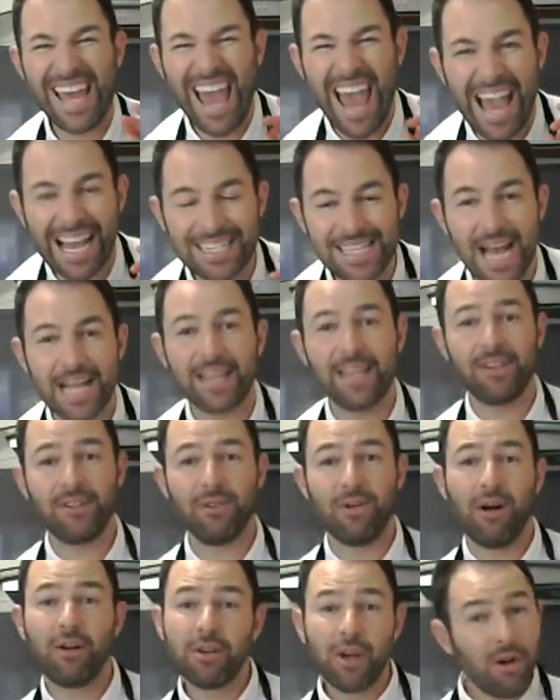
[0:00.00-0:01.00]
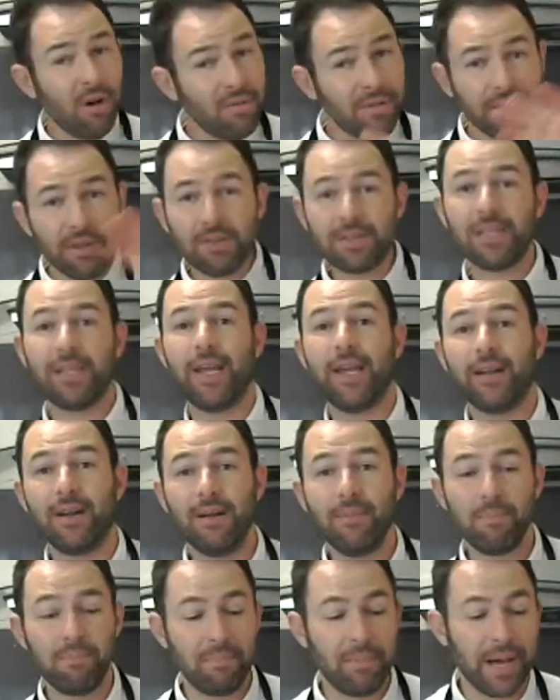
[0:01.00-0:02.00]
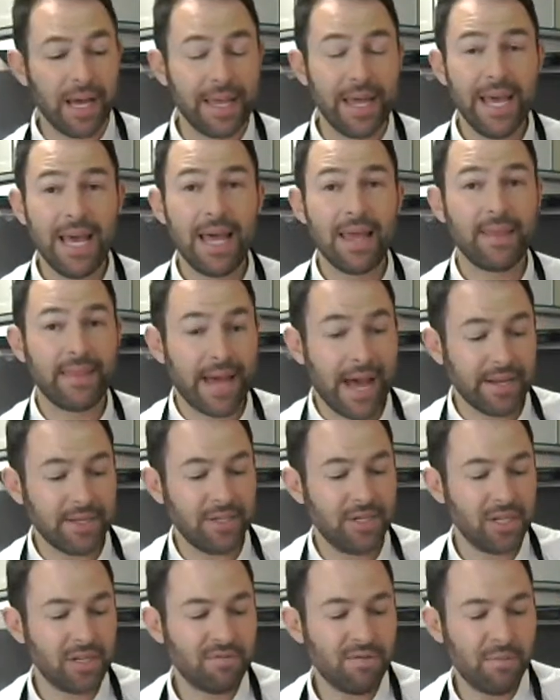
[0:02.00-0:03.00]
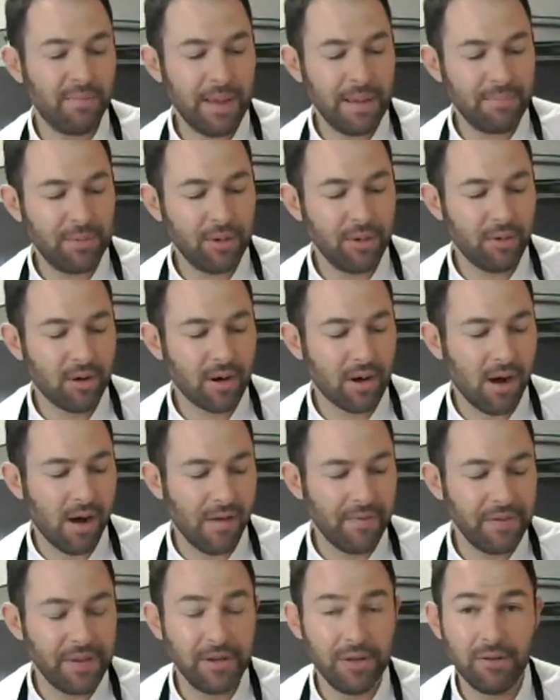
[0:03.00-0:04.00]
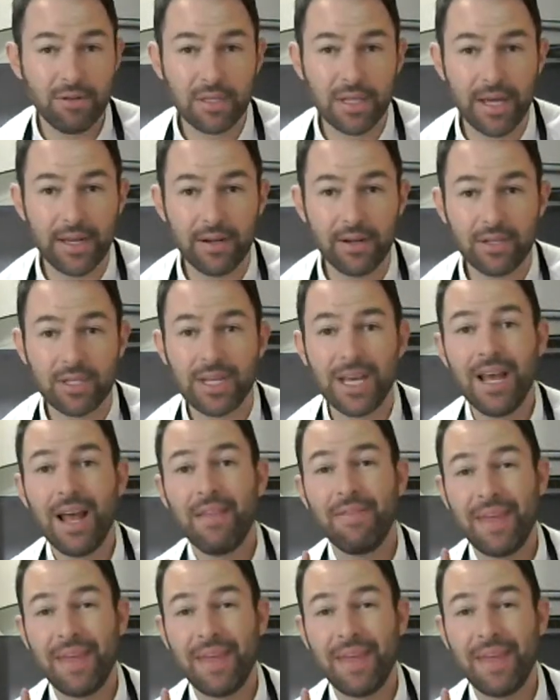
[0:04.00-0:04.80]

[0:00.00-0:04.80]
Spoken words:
Exactly what to do. I'll go over those later, but that's just for people who are on the newsletters.